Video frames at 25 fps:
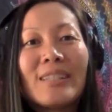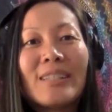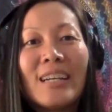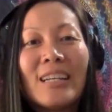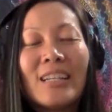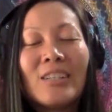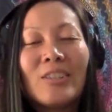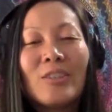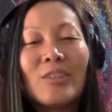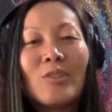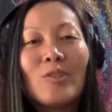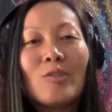
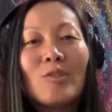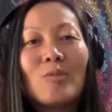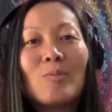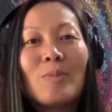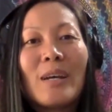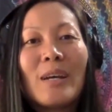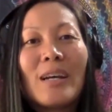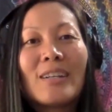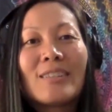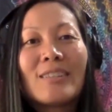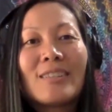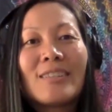kind of goes
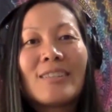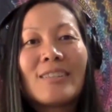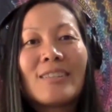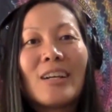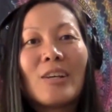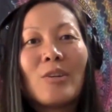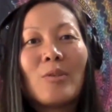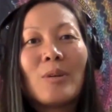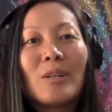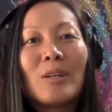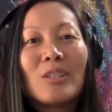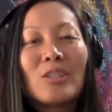back to
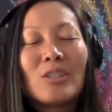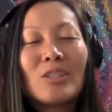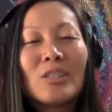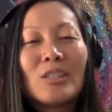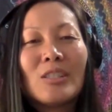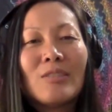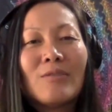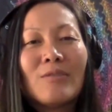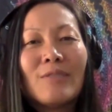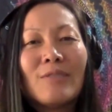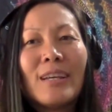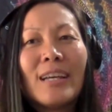that
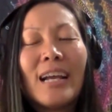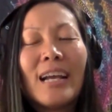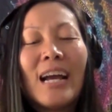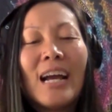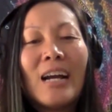question of like,